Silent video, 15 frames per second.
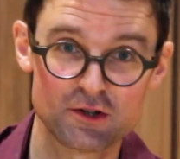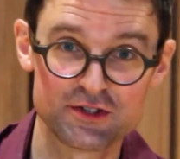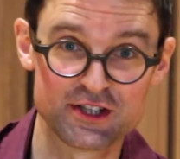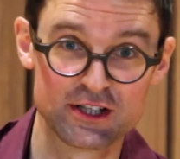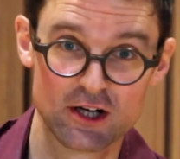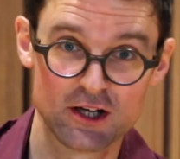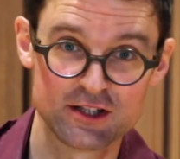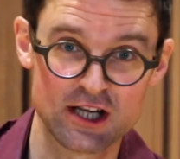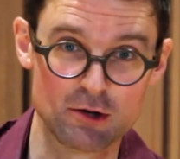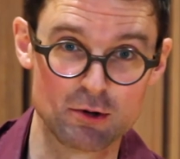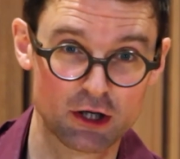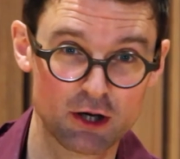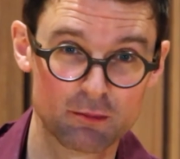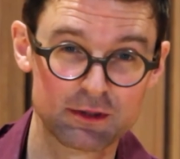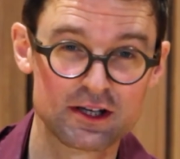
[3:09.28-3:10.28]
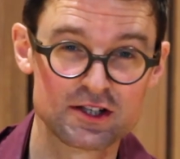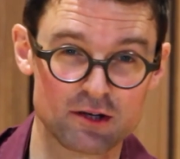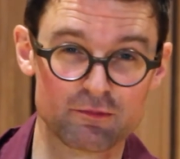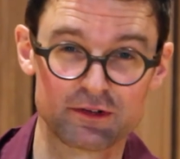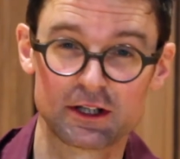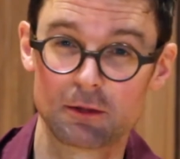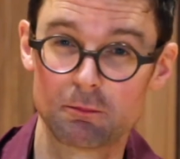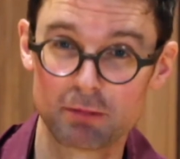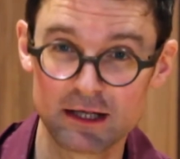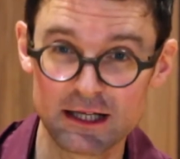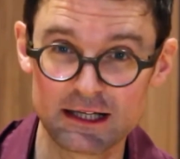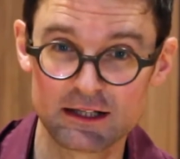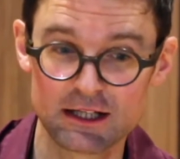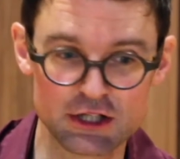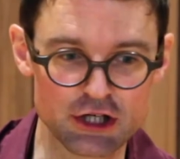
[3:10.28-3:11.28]
ostinato accompanies something
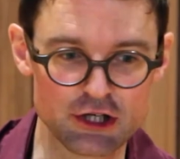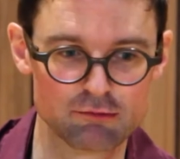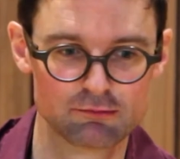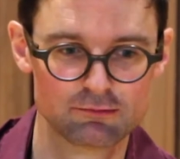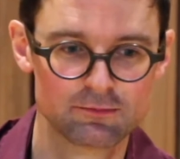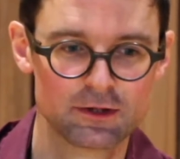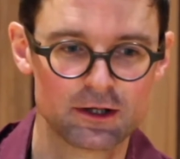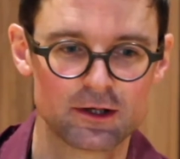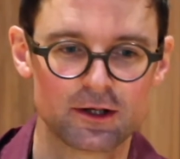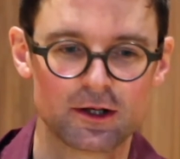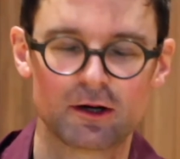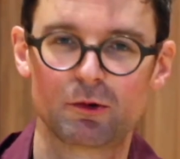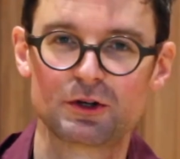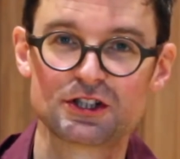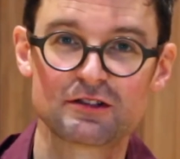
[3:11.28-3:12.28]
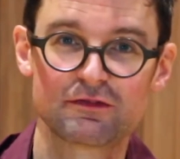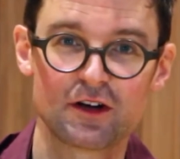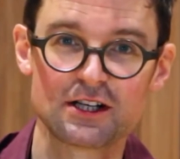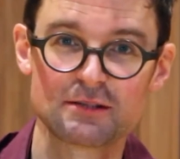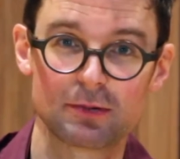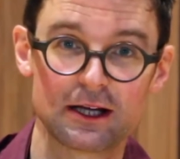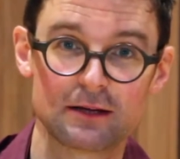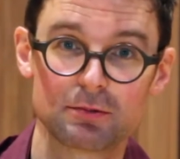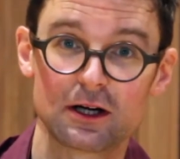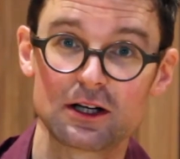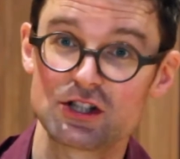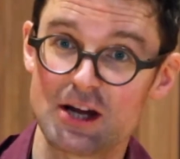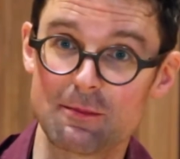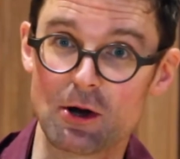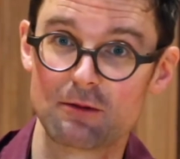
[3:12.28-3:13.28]
completely new, which is first played by
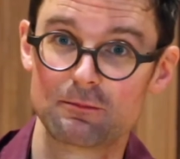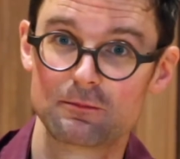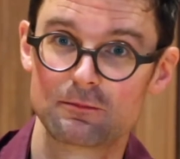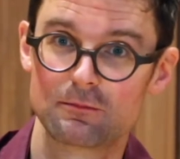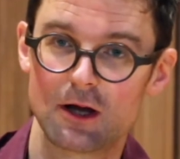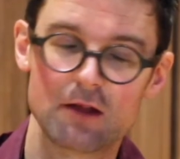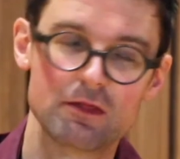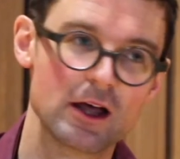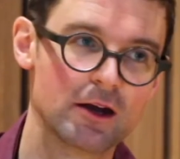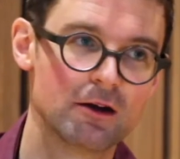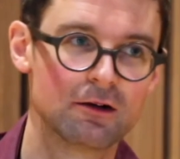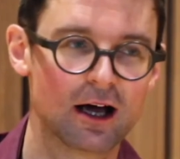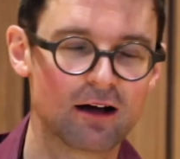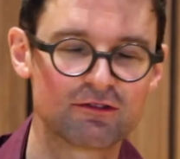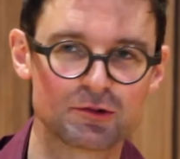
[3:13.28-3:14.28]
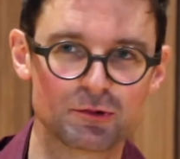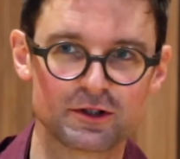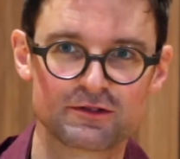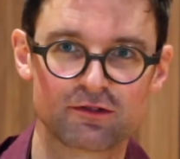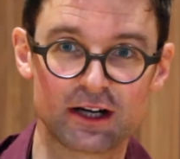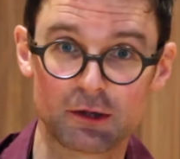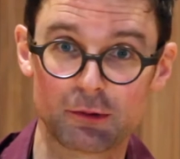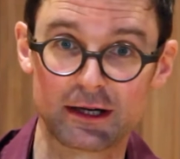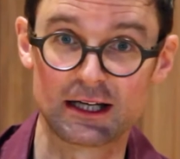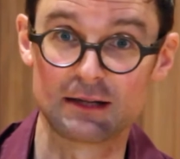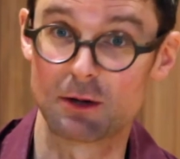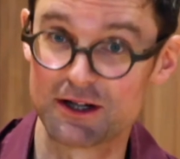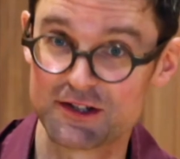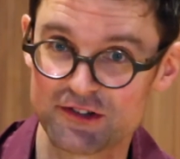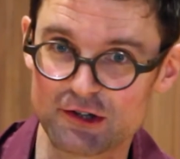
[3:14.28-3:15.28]
Gemma, and then afterwards very quickly
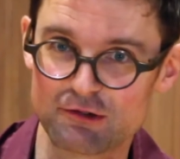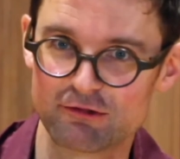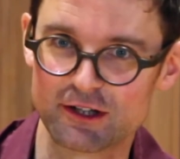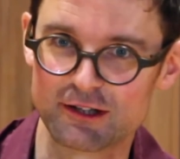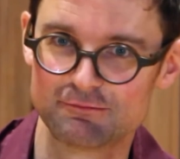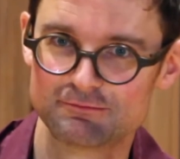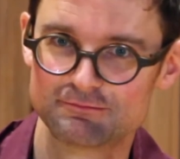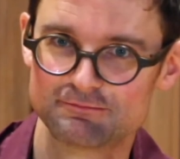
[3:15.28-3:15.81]
by Sophie.